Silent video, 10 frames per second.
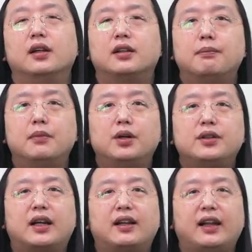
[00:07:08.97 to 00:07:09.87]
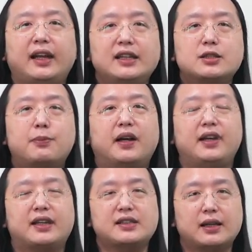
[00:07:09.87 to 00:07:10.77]
The MoDA leads by
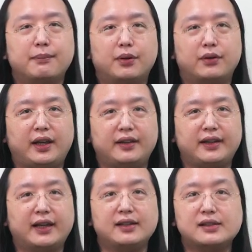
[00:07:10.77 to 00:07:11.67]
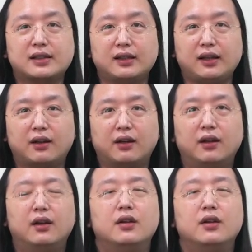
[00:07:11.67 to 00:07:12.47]
example, and that is clear,